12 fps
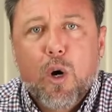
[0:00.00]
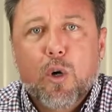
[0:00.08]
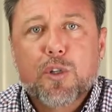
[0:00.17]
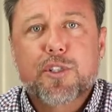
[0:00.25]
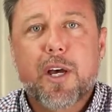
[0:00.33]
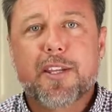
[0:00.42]

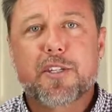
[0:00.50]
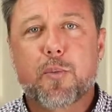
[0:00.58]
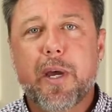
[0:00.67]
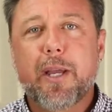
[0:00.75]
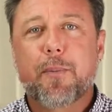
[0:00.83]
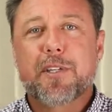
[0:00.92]
Also this
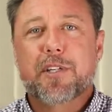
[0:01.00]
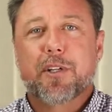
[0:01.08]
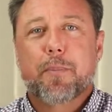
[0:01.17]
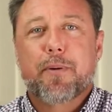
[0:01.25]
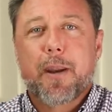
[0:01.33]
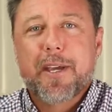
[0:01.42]
week, we saw
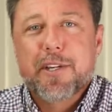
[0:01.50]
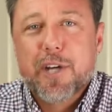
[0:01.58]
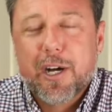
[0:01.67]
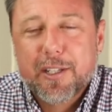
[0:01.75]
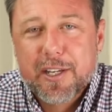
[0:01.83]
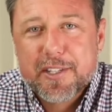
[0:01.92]
the Premier
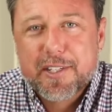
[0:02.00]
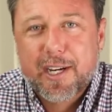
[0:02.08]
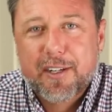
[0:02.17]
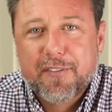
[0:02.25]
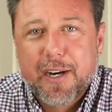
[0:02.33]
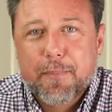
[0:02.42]
doll
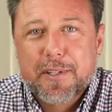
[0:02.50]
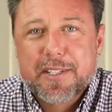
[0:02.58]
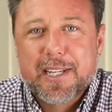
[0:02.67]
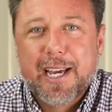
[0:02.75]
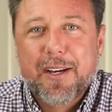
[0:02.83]
herself up to say